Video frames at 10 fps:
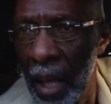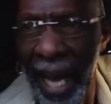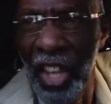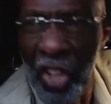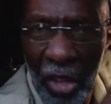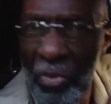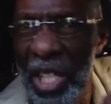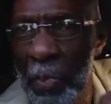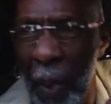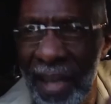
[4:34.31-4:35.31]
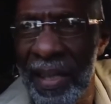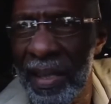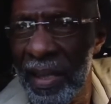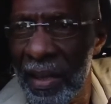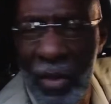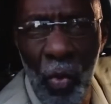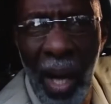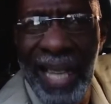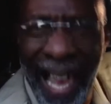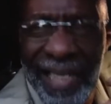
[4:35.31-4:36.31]
A non-response,
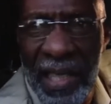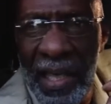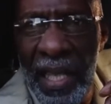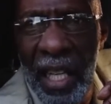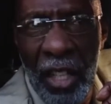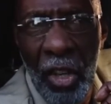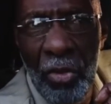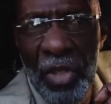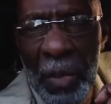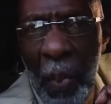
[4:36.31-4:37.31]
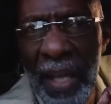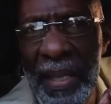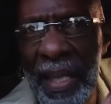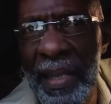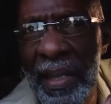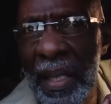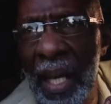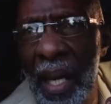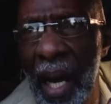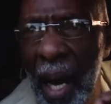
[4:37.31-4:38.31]
one has to take a non-response as
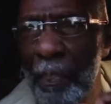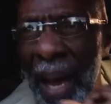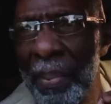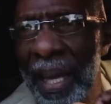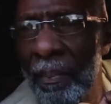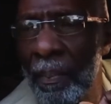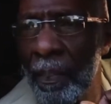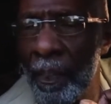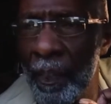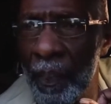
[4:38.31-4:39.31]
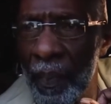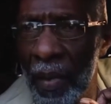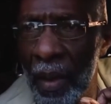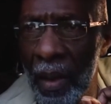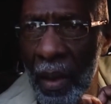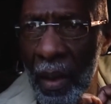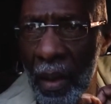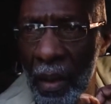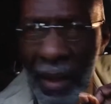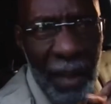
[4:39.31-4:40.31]
a problem.
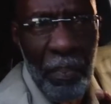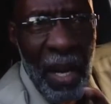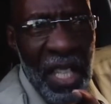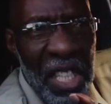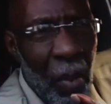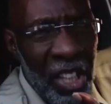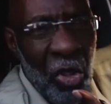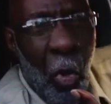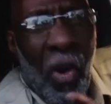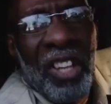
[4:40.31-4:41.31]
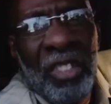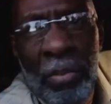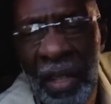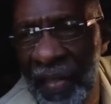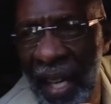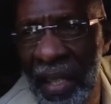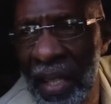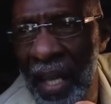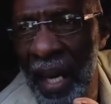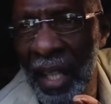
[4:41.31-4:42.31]
Not merely somebody don't want to uplift the ID
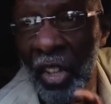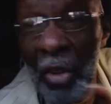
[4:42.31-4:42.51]
card.